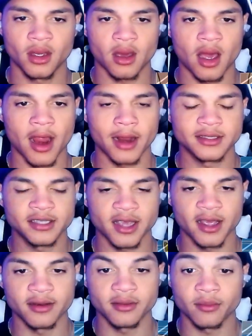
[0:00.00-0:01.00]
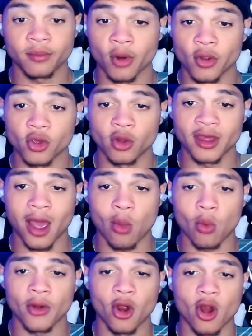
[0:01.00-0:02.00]
Alright, Tien. Bro, you only got
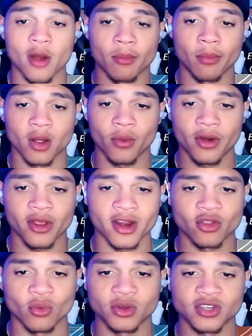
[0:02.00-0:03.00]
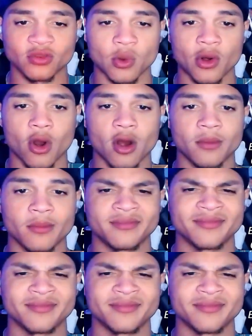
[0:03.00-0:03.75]
one arm, bro. What are you gonna do with just one arm?